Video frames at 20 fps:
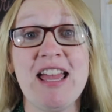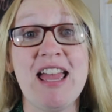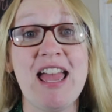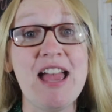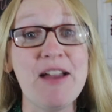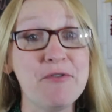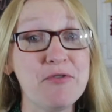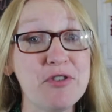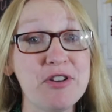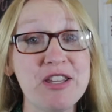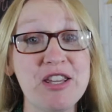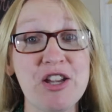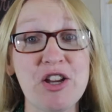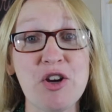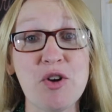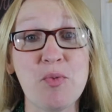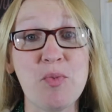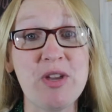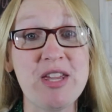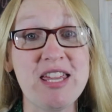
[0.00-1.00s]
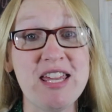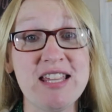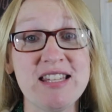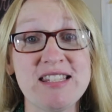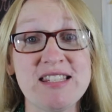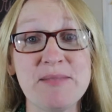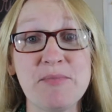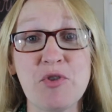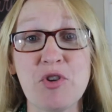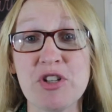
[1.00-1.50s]
Every year we get
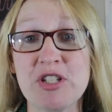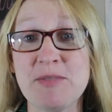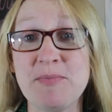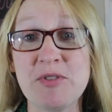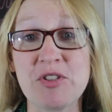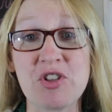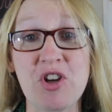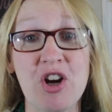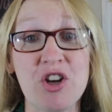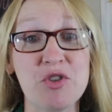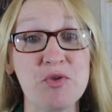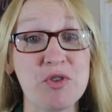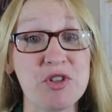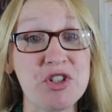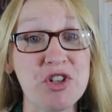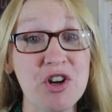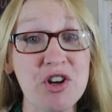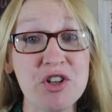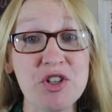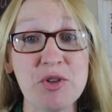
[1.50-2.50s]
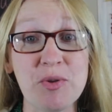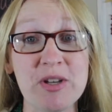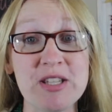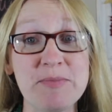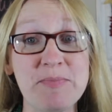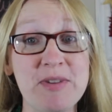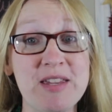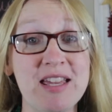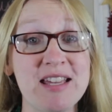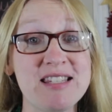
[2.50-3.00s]
some Christmas cards returned to
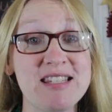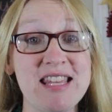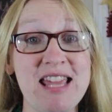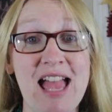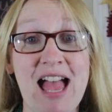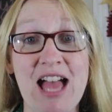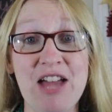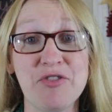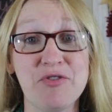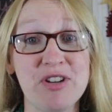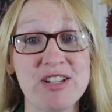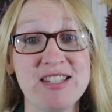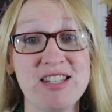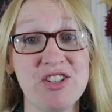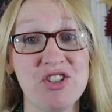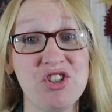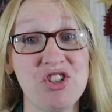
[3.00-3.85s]
us because the address has